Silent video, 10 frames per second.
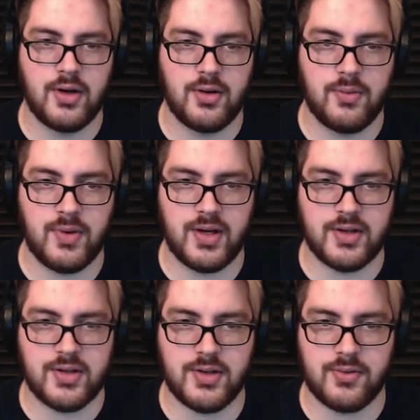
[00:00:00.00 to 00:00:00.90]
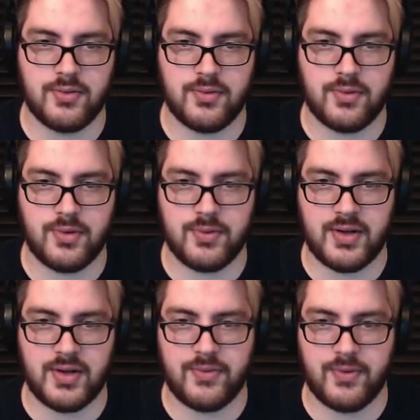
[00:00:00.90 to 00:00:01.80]
1, 2,
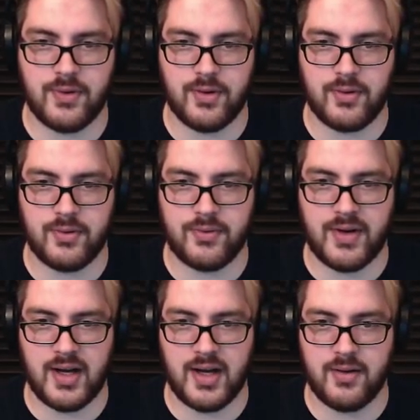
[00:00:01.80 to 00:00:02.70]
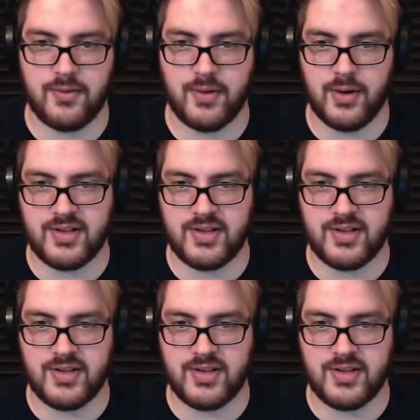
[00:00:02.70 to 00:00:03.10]
3, 4, 5. No, it's